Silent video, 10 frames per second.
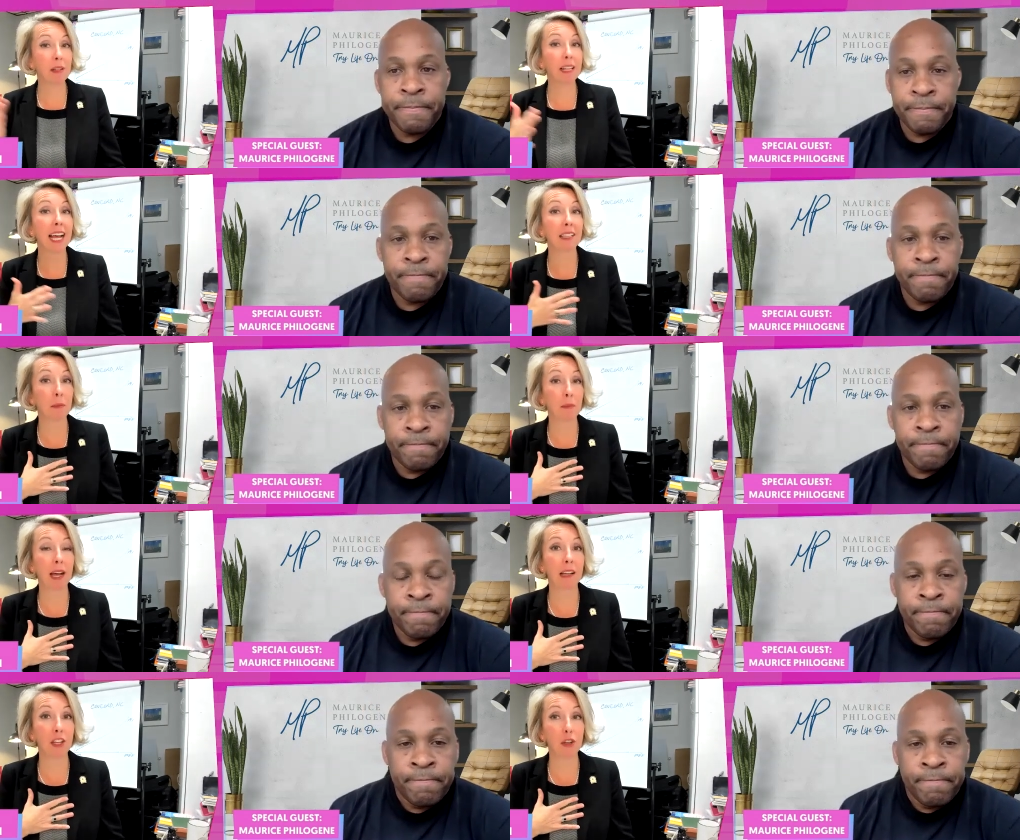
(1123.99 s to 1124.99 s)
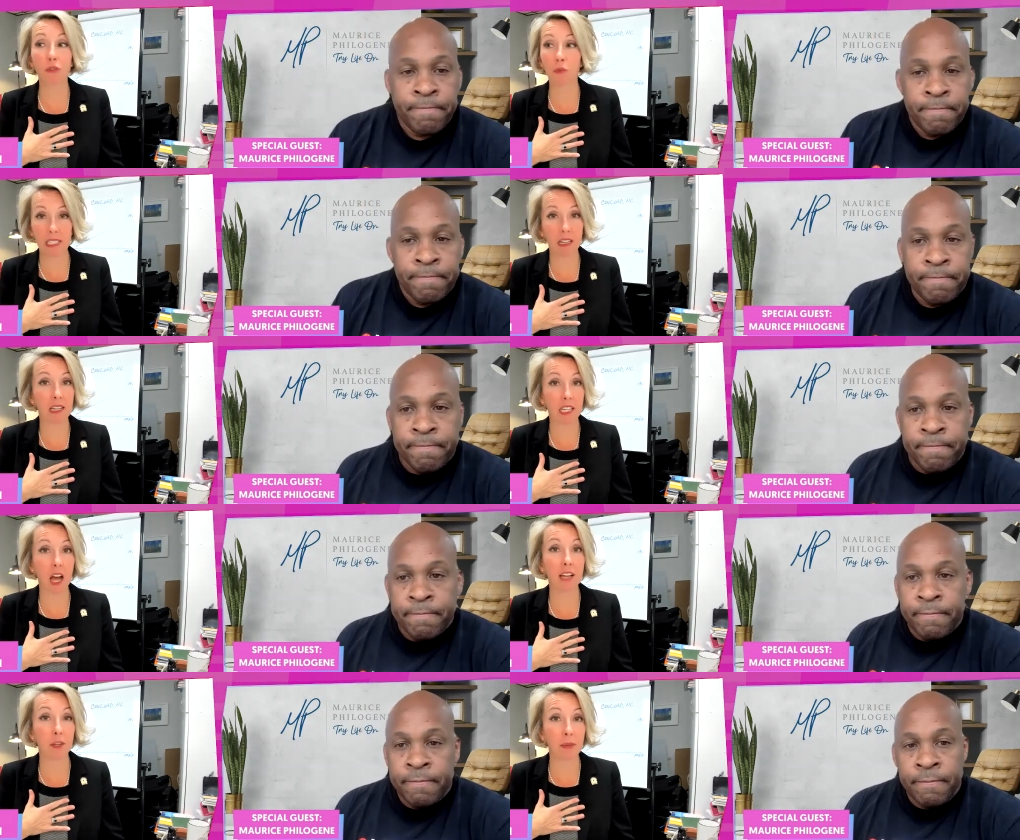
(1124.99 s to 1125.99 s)
Speaker 1: glad that my youth was not
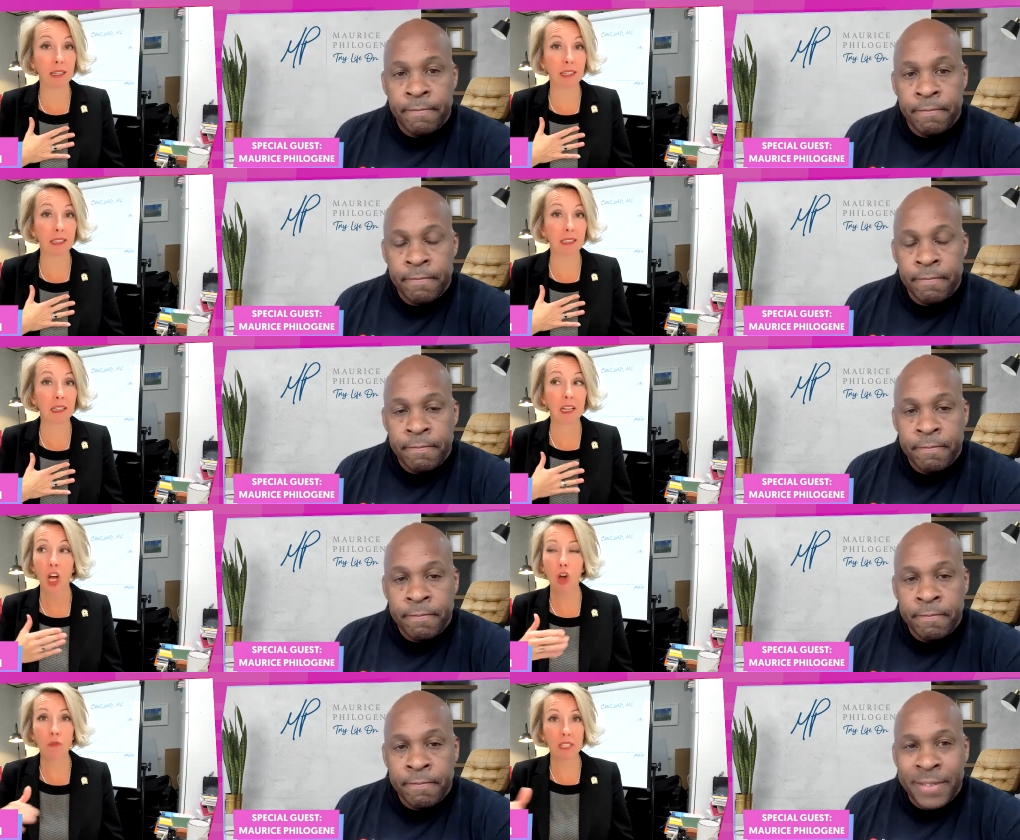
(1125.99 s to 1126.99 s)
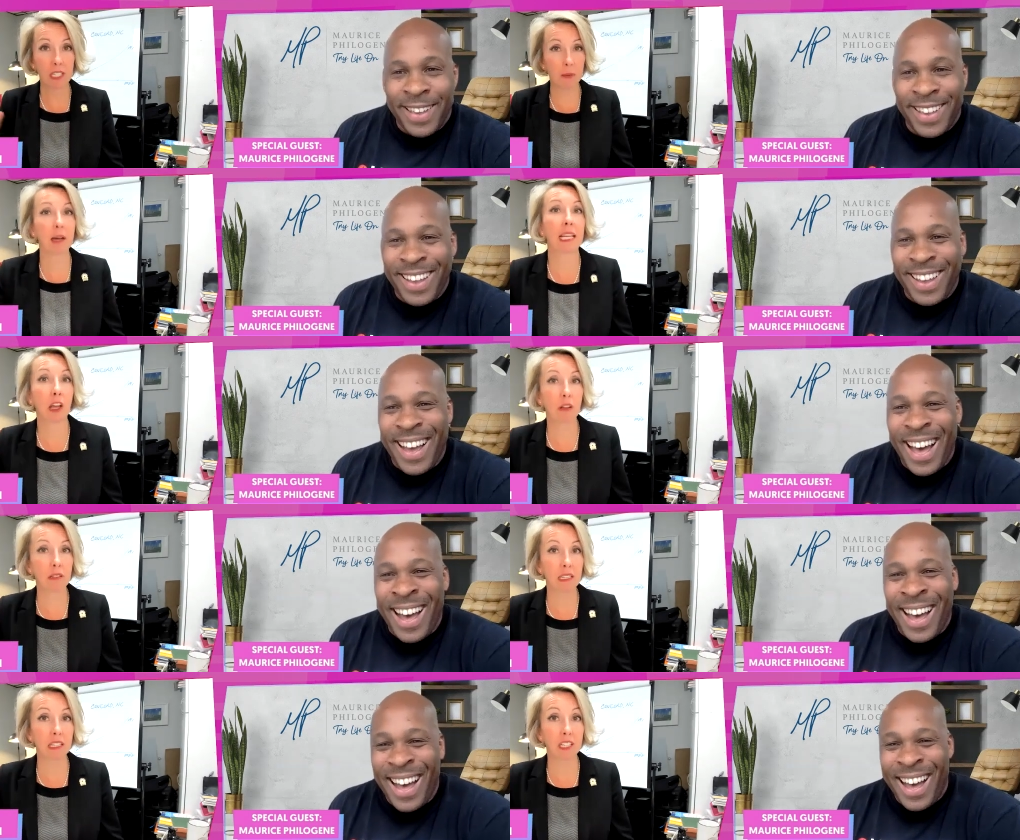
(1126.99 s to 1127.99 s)
documented on somebody
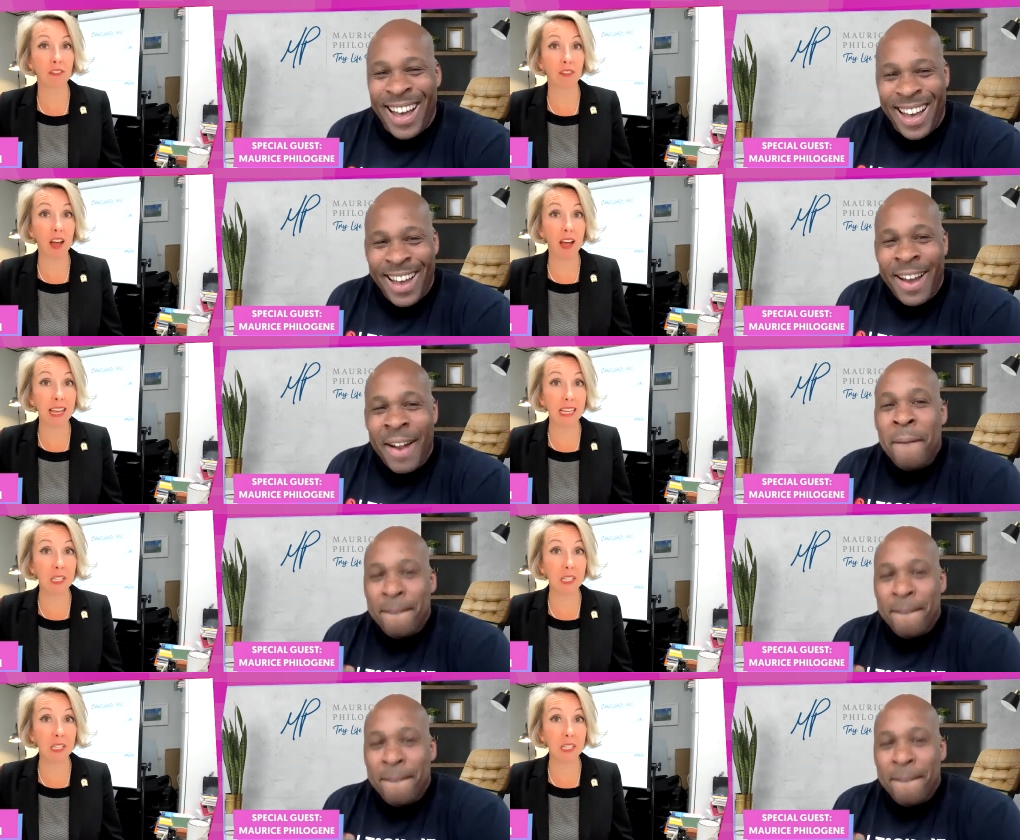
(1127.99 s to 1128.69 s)
else's device,